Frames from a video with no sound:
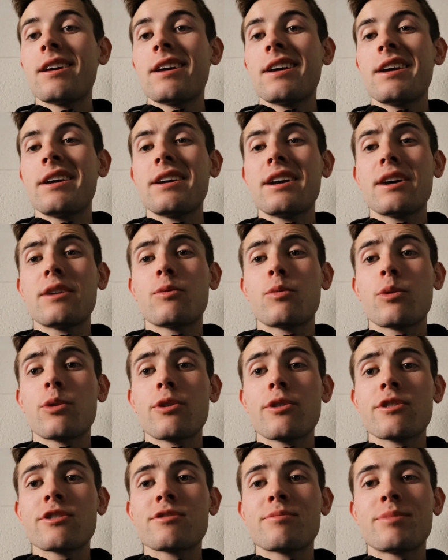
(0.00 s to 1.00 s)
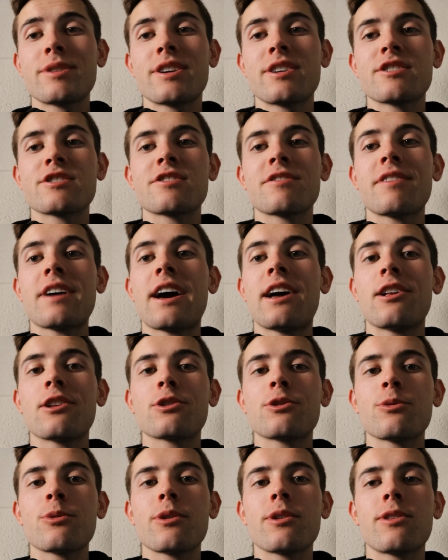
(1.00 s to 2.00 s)
AI works because of
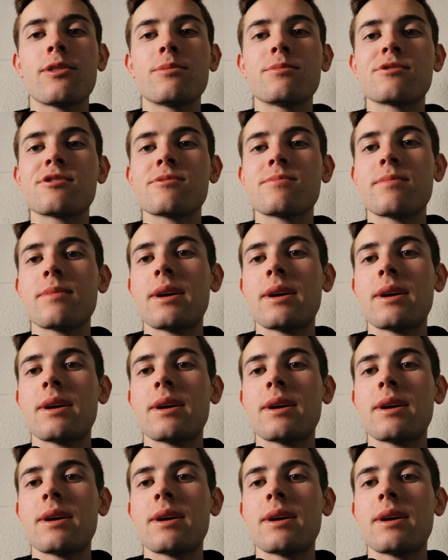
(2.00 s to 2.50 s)
algorithms